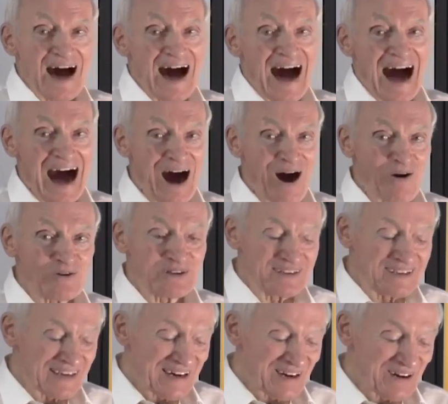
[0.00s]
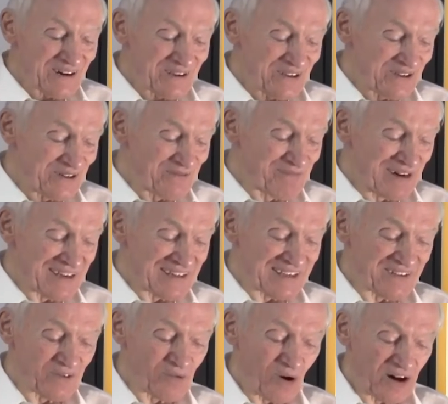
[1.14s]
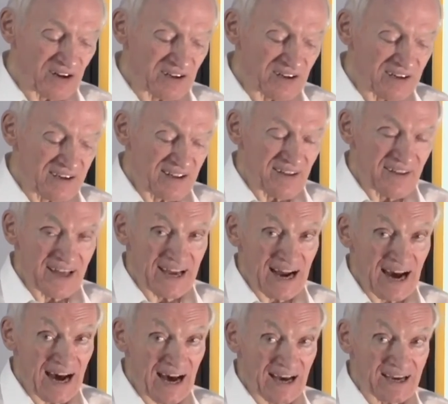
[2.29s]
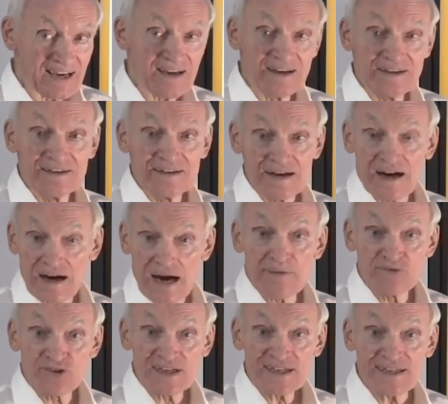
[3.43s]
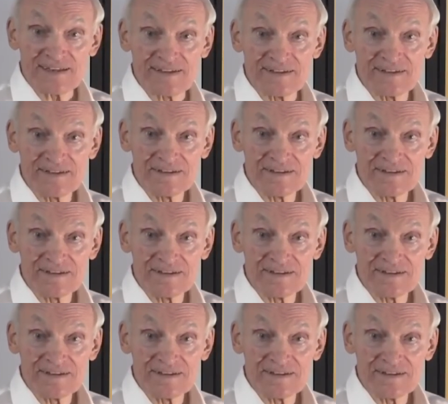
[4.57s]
How dare you muddy the water that I, I'm drinking?